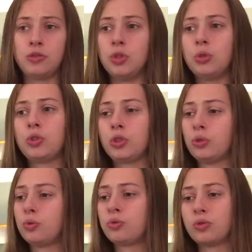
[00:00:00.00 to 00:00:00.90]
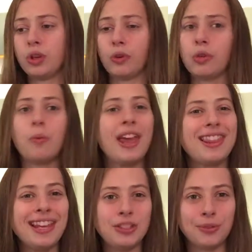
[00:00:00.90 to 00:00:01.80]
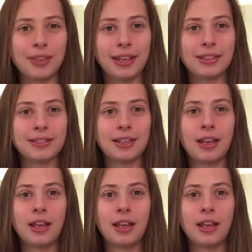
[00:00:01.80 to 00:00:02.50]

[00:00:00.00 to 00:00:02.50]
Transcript: due to, the way they do things.